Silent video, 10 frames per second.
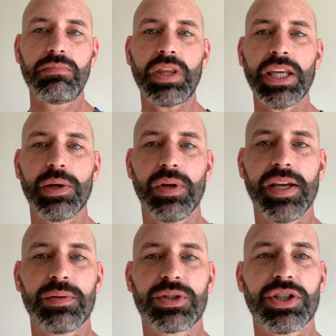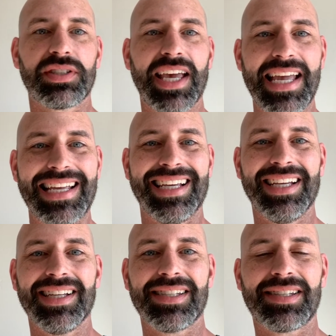It was just a
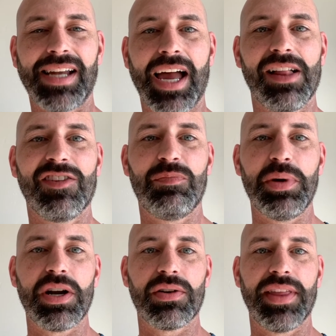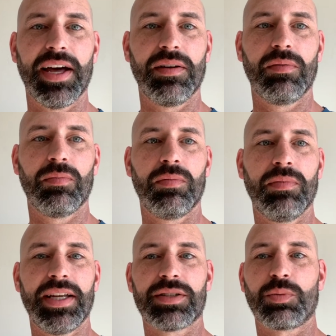style of beer that
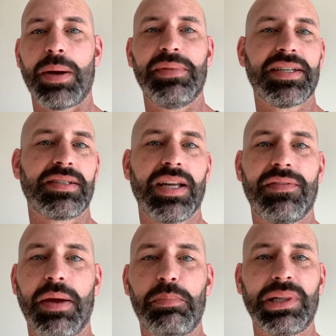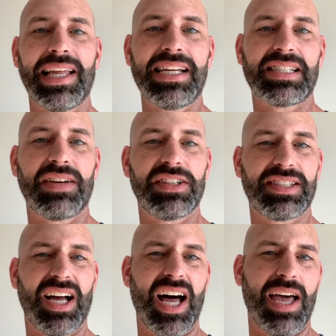is reminiscent of a place, of a
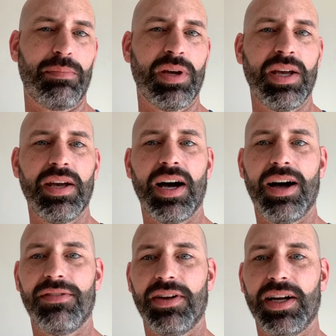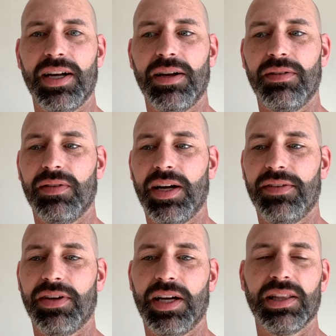time, of
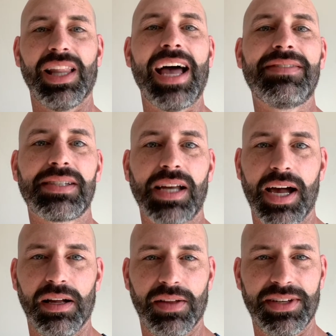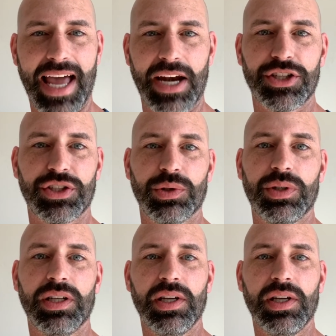a lifestyle, of an attitude.